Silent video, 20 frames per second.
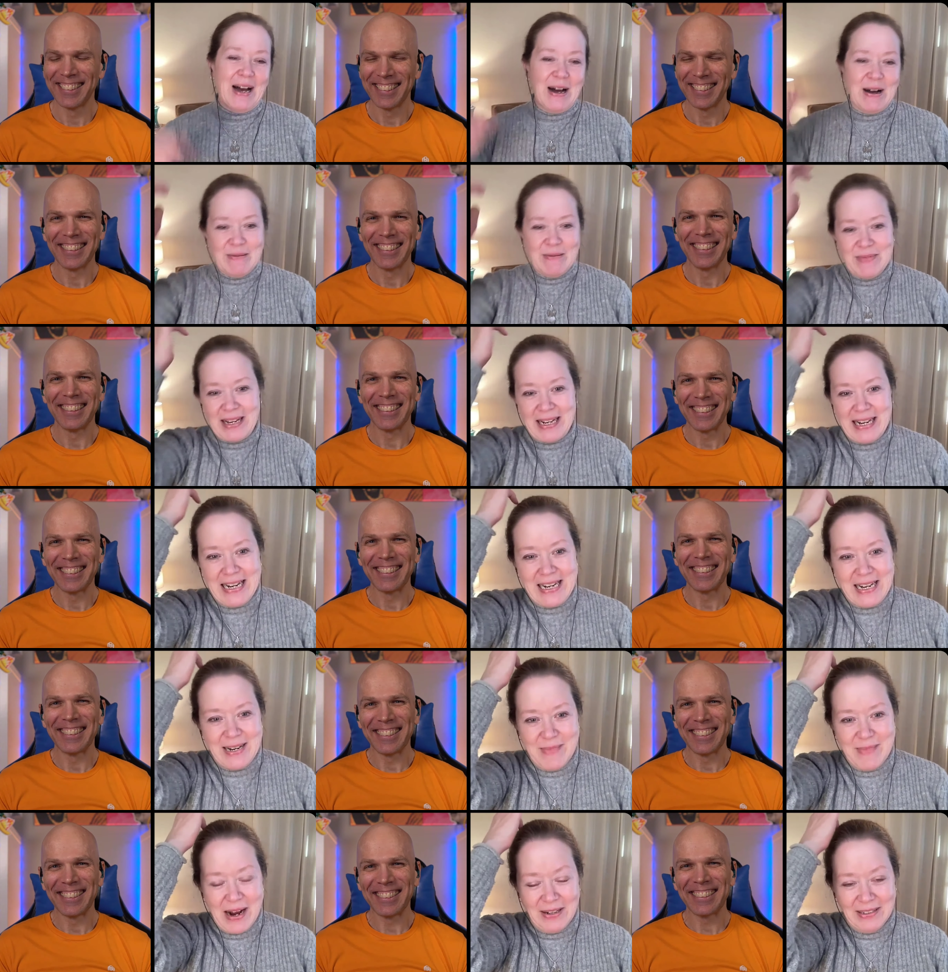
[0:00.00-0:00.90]
Speaker 1: um, Canadian
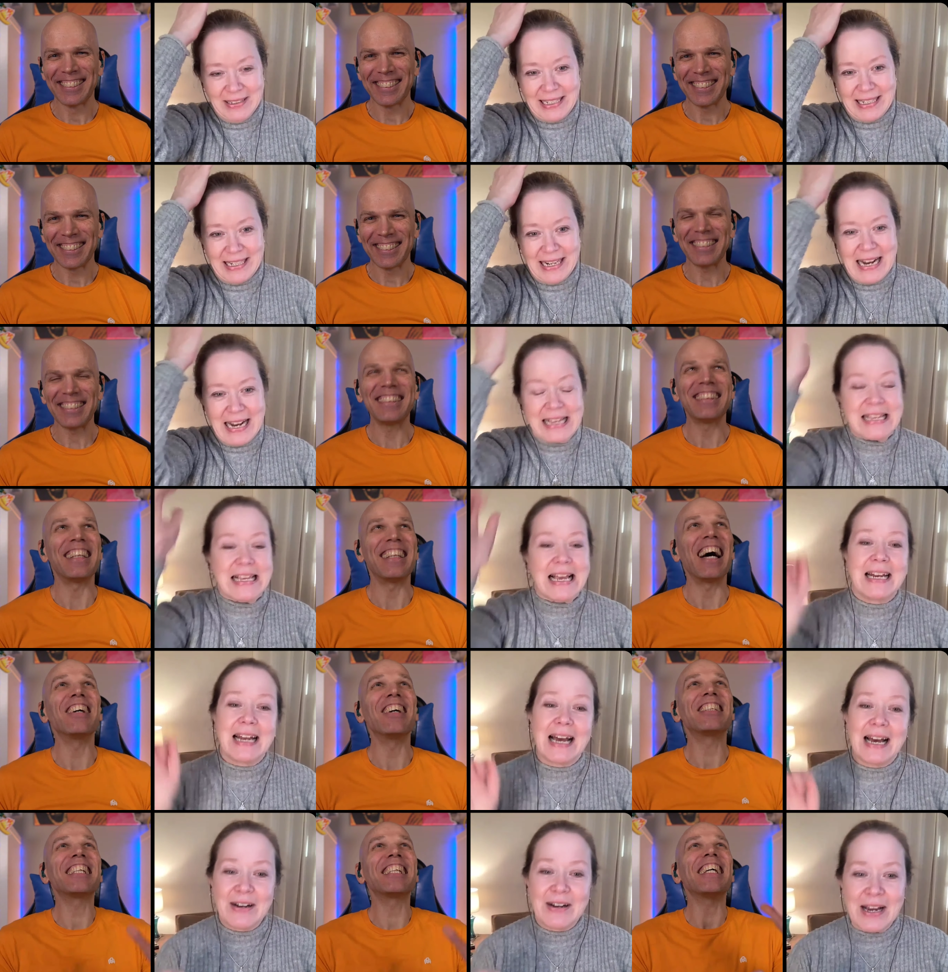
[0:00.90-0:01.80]
Mounted. I said,
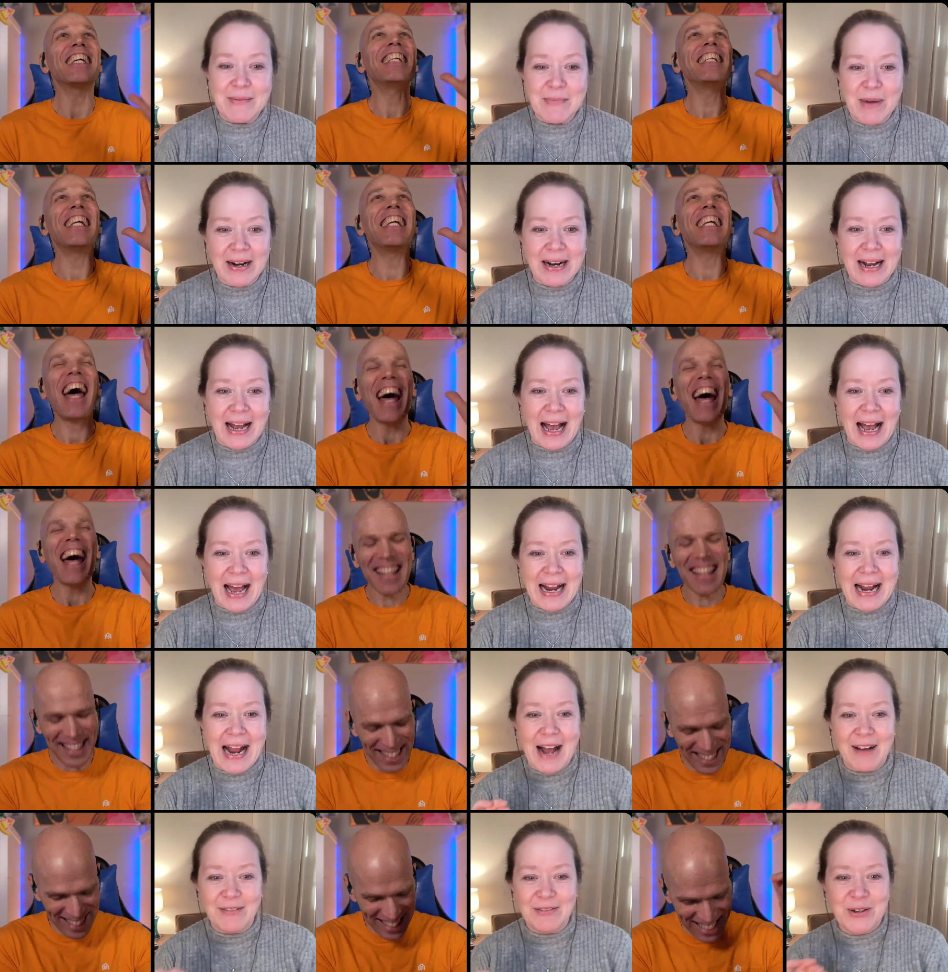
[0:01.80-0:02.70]
okay, yes,
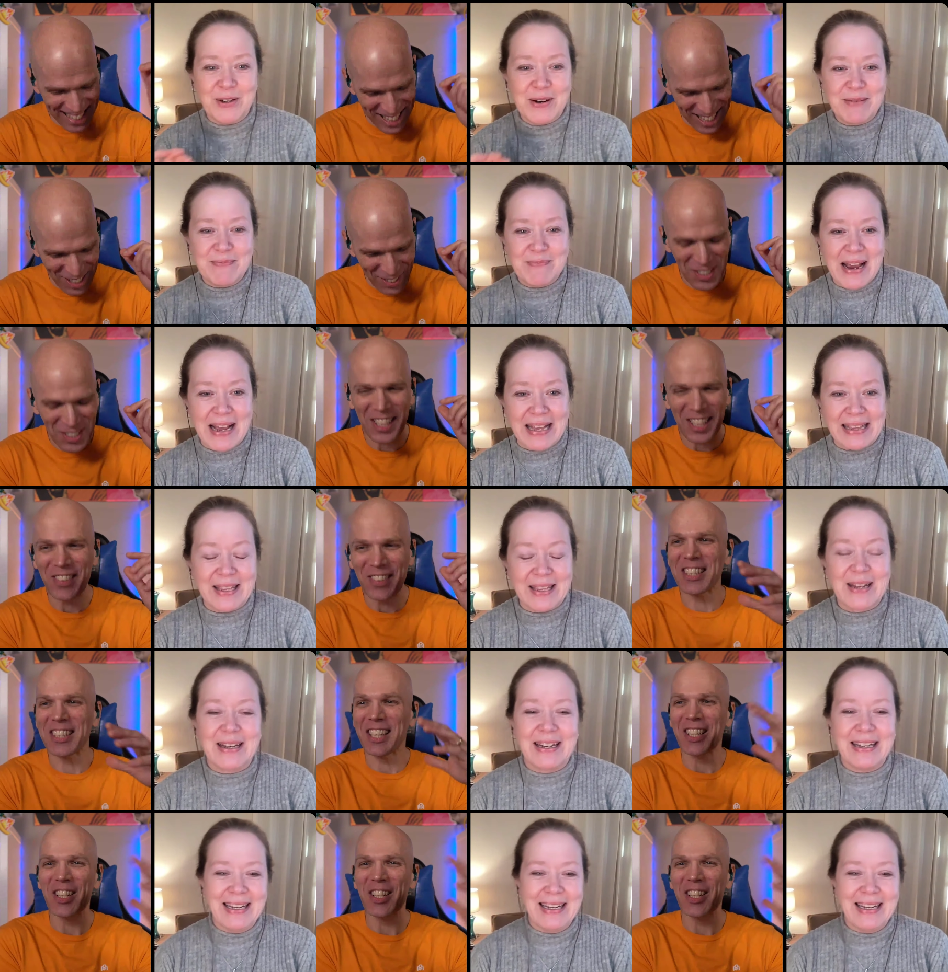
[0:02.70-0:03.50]
because it was it was like a